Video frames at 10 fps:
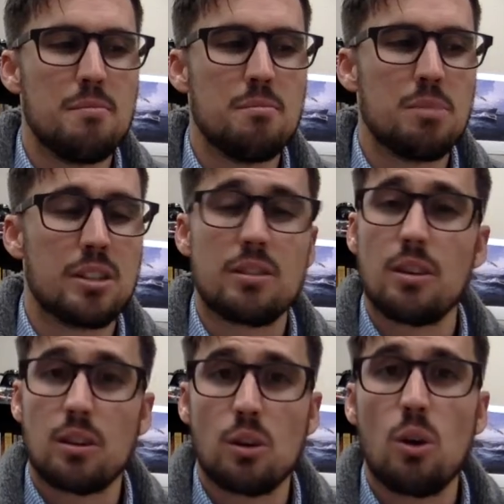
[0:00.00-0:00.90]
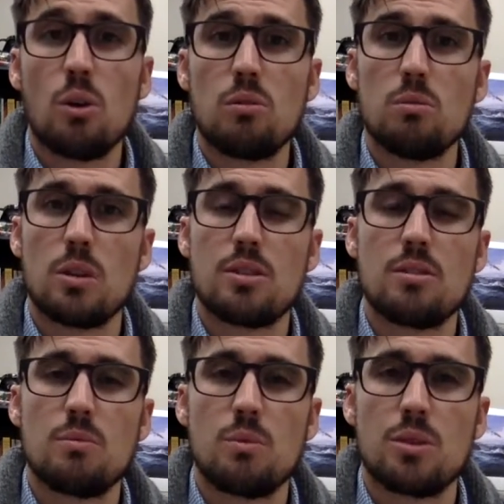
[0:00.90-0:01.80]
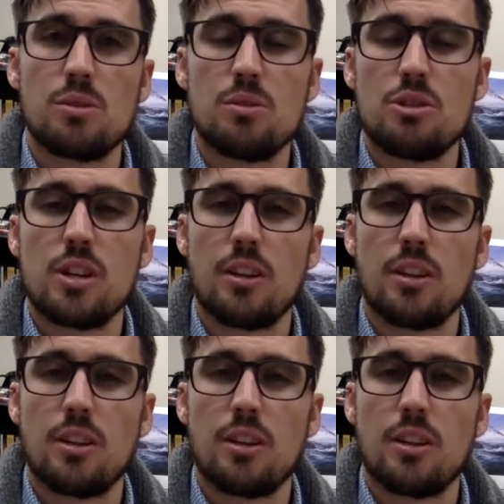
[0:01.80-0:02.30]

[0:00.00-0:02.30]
but their goal was to share